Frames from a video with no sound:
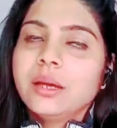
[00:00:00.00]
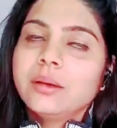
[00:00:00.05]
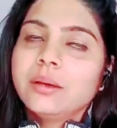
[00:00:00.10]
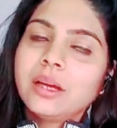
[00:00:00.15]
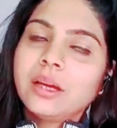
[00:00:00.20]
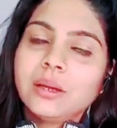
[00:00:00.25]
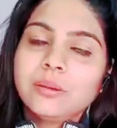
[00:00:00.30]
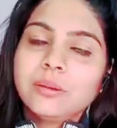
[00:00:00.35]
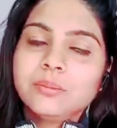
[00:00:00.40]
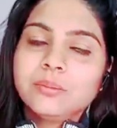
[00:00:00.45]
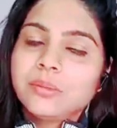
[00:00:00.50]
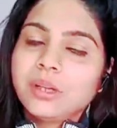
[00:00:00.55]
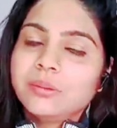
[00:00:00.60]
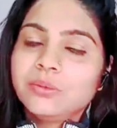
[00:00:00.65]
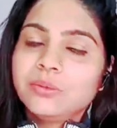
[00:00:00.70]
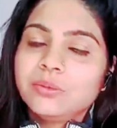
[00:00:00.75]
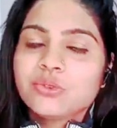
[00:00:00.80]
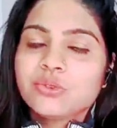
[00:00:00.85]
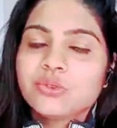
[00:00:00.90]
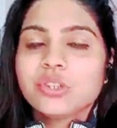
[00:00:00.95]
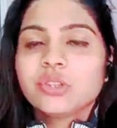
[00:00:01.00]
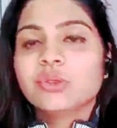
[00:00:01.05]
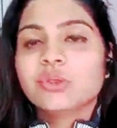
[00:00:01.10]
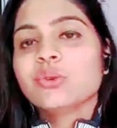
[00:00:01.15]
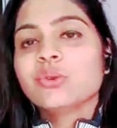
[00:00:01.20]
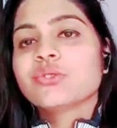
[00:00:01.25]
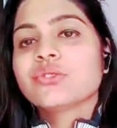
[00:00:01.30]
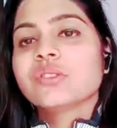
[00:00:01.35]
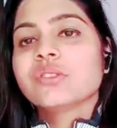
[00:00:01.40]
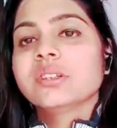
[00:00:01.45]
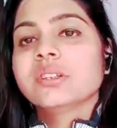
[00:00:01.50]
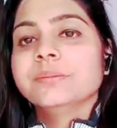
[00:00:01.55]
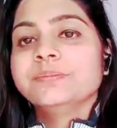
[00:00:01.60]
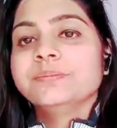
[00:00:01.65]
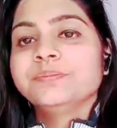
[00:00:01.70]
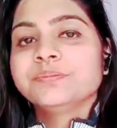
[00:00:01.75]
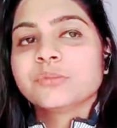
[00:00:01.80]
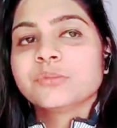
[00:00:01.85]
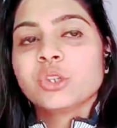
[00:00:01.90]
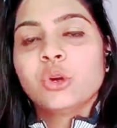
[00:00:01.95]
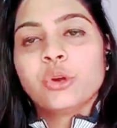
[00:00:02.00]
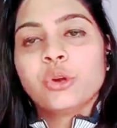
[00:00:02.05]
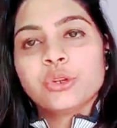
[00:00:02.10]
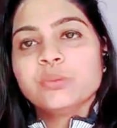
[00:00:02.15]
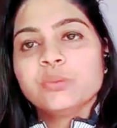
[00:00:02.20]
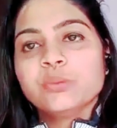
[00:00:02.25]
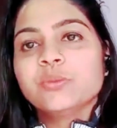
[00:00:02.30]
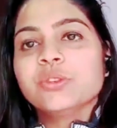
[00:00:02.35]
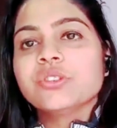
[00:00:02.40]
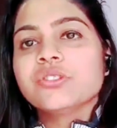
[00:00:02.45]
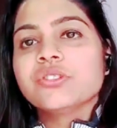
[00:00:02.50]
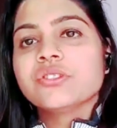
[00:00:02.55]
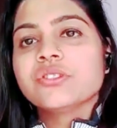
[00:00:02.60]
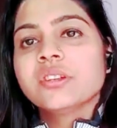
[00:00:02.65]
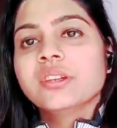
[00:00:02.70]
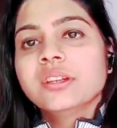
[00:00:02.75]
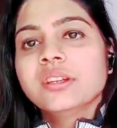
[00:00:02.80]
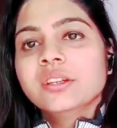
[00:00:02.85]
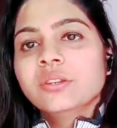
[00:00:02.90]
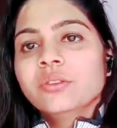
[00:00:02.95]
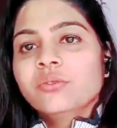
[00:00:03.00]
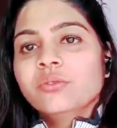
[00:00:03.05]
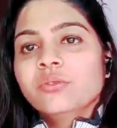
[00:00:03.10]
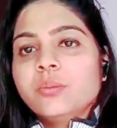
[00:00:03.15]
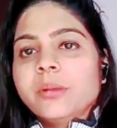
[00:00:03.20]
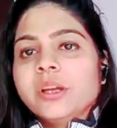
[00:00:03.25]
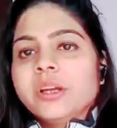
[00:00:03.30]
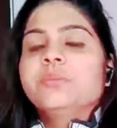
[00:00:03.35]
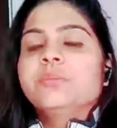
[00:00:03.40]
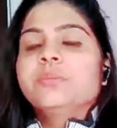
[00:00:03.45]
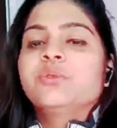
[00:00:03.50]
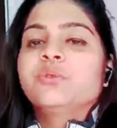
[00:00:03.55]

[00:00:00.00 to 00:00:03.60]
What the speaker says: I'm using those audiobooks for my